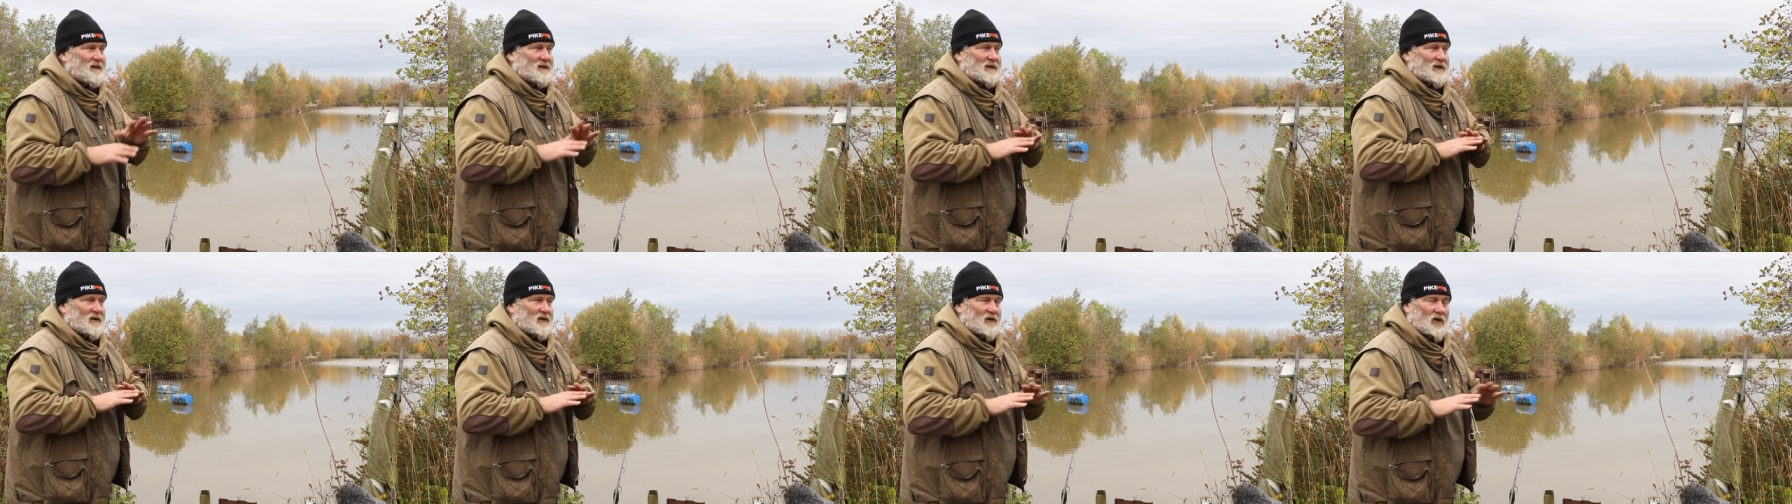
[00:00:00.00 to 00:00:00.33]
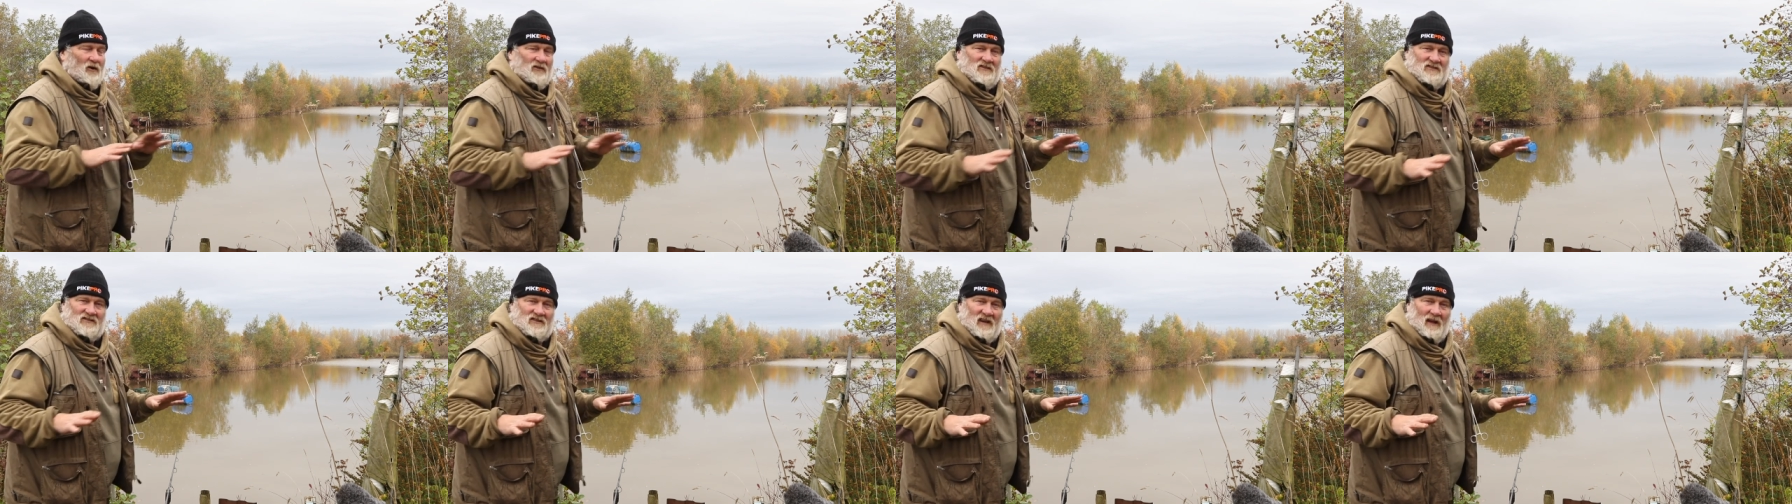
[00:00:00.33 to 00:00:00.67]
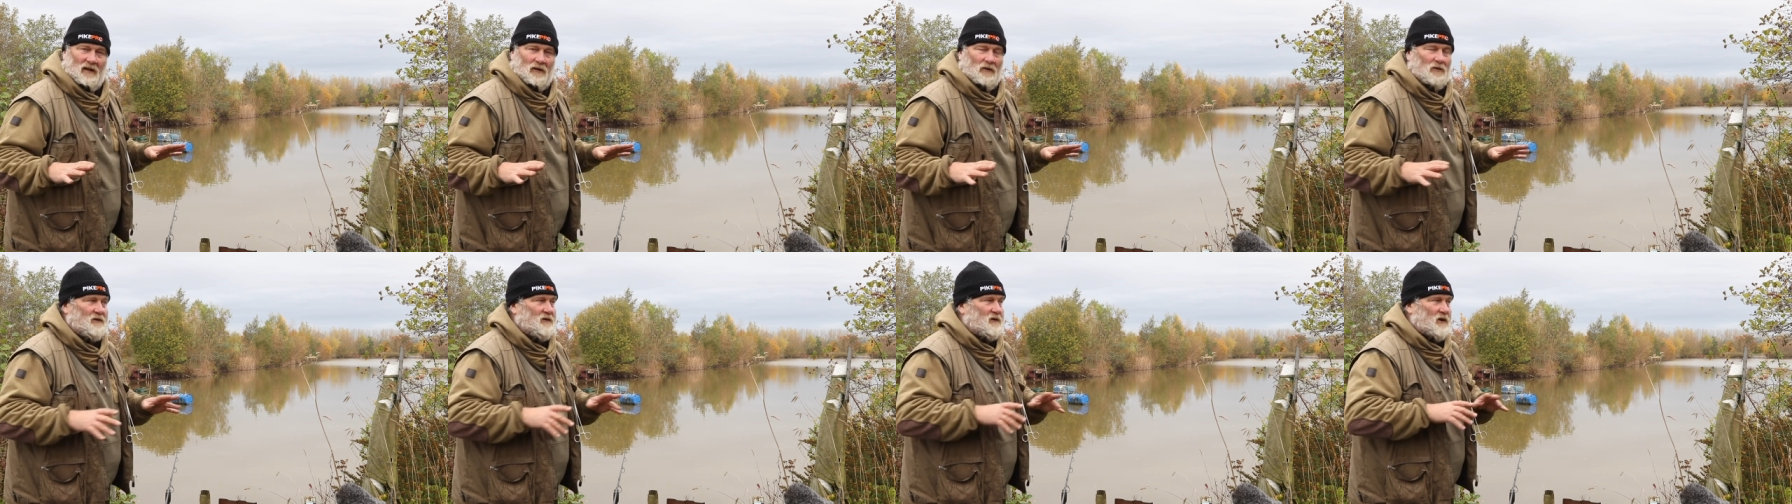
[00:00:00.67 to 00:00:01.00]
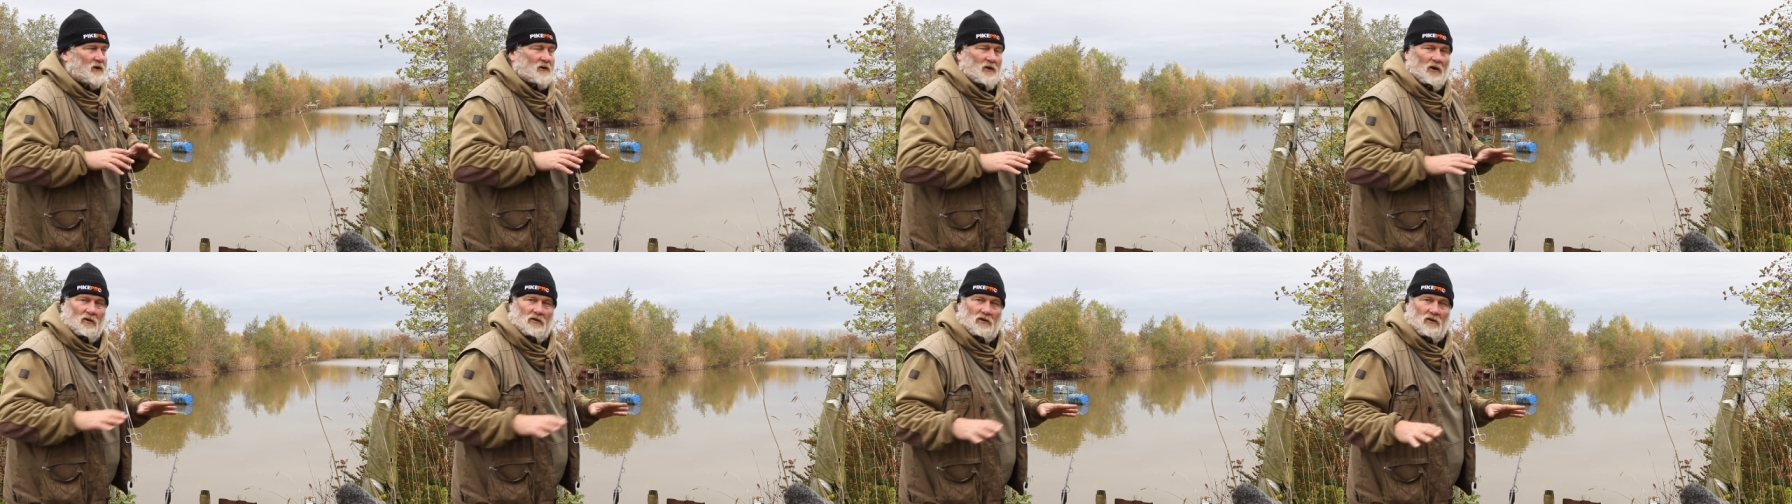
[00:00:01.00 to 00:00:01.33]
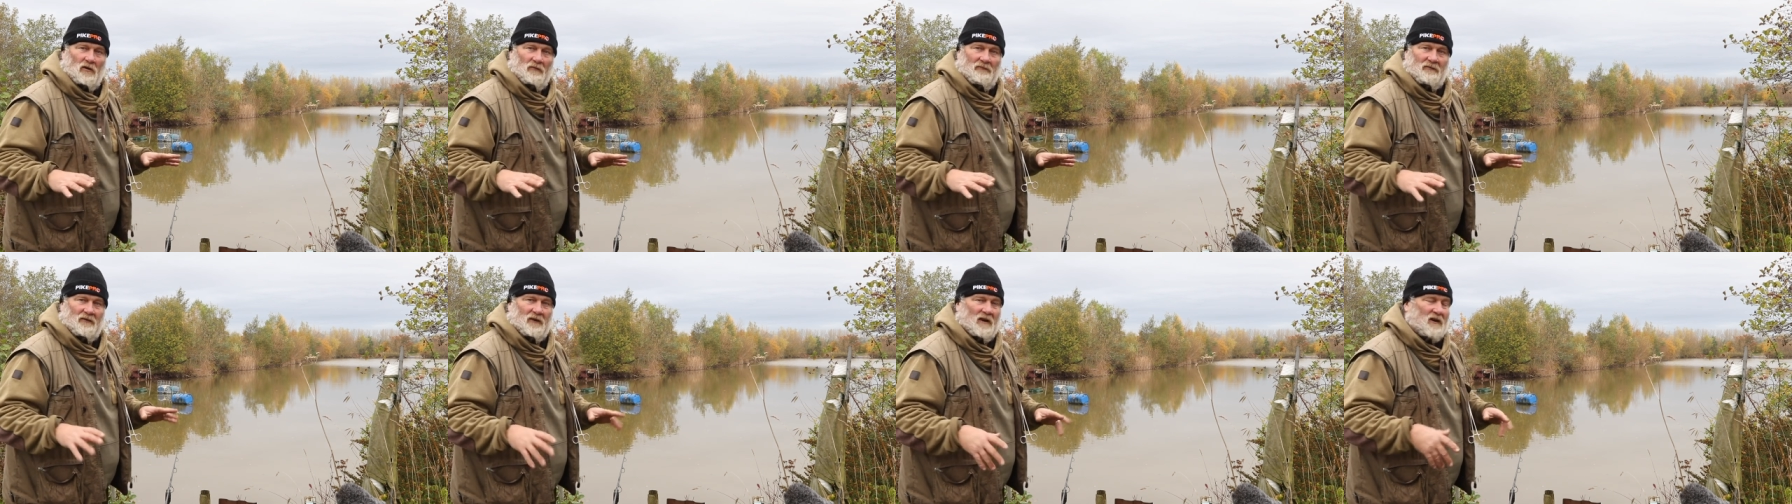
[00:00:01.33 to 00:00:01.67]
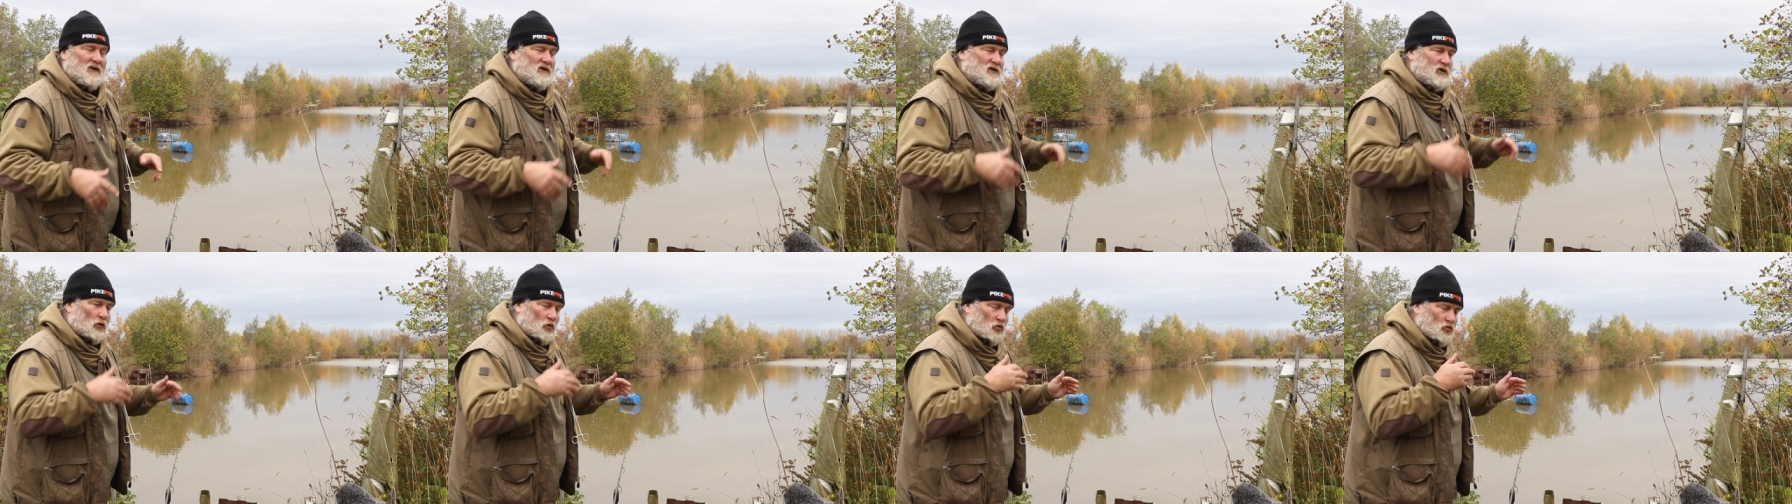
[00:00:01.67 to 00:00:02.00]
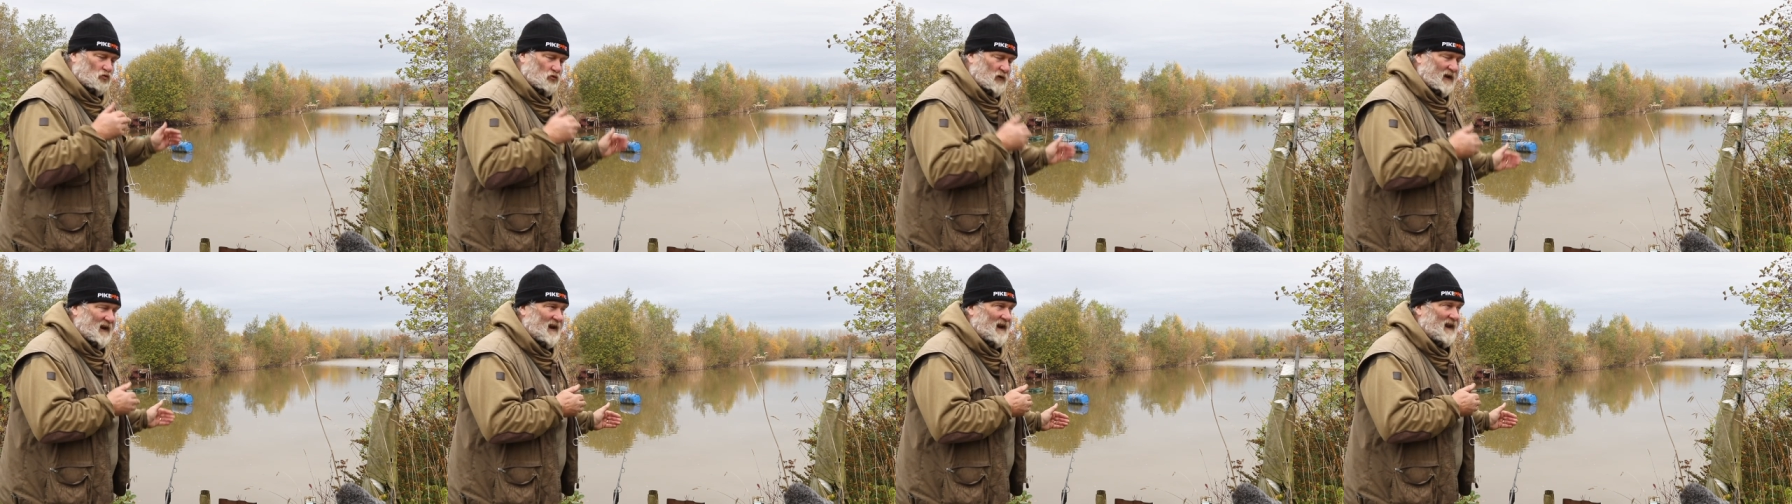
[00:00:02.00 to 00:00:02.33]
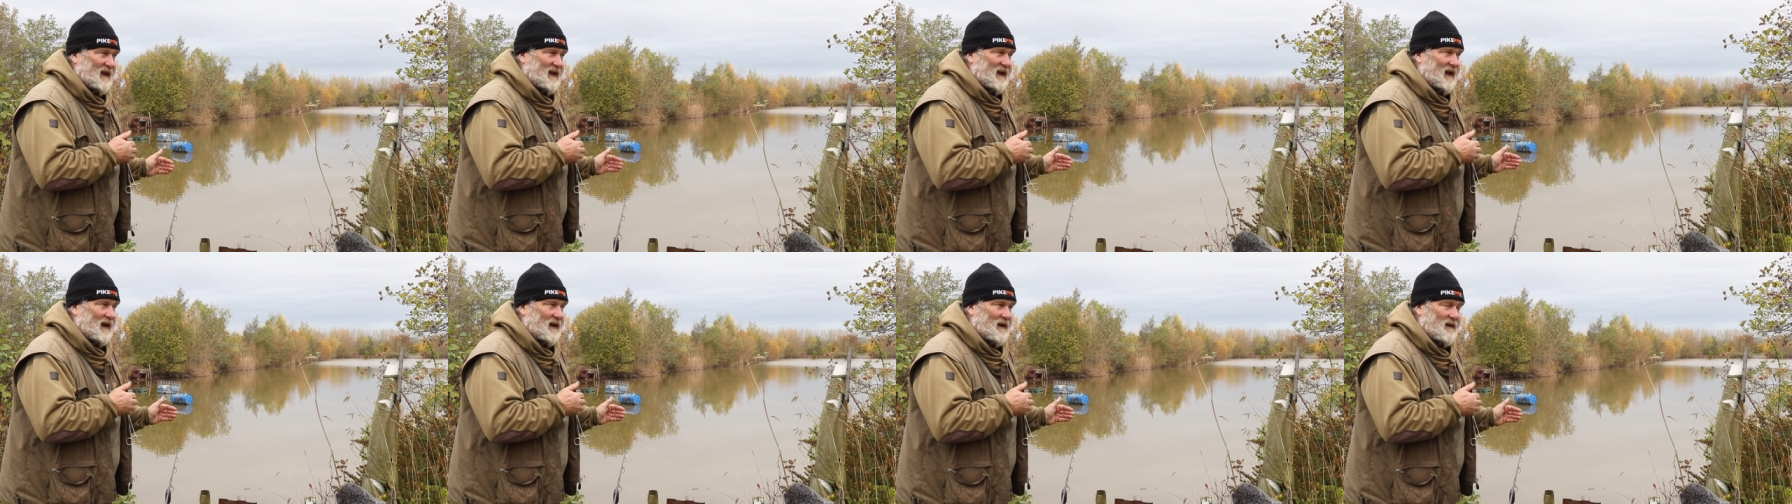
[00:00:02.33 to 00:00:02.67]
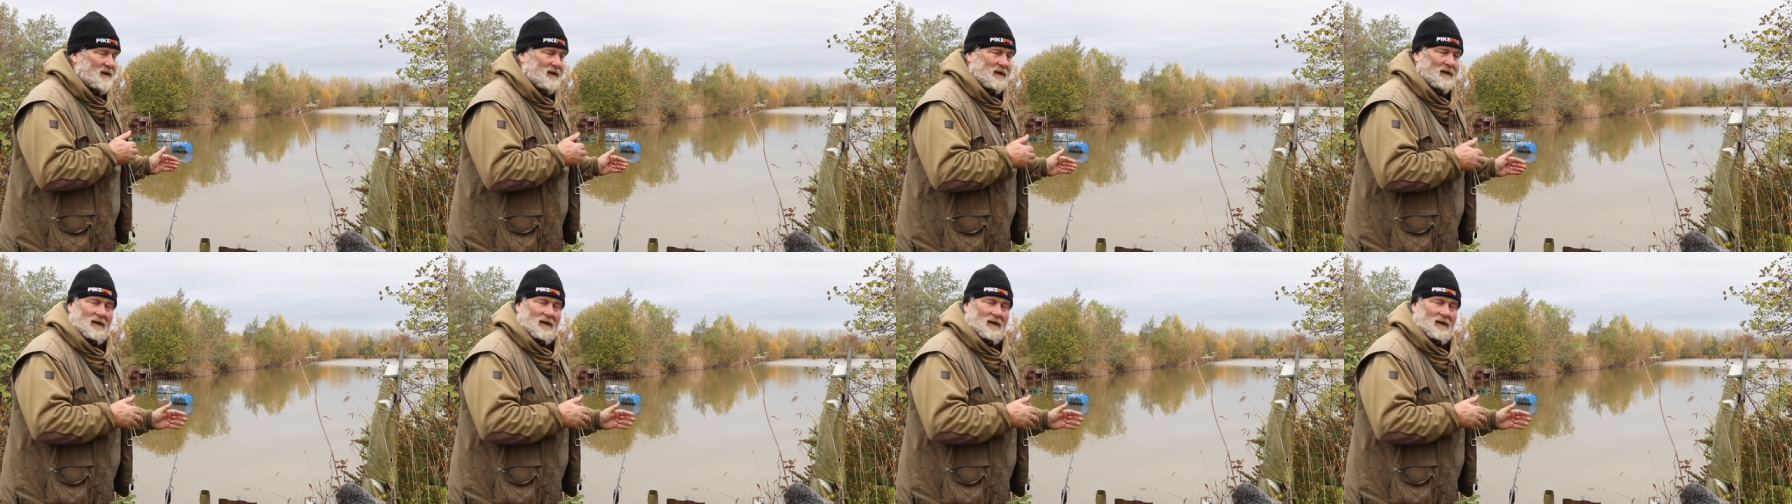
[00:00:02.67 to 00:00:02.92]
You're not settled, you're not confident, you'll reel it in